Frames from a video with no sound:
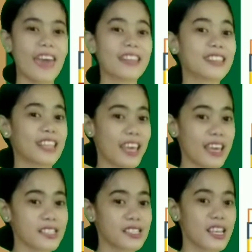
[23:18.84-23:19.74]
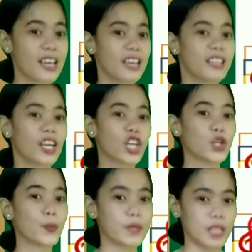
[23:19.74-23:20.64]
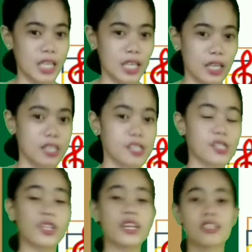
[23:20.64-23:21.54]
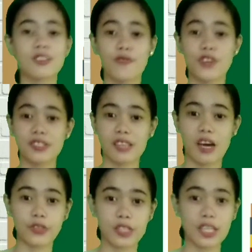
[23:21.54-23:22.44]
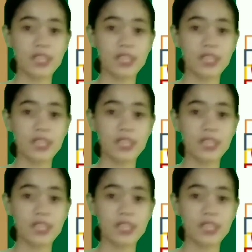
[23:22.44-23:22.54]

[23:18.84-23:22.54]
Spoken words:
And next, the group 3. So let us first count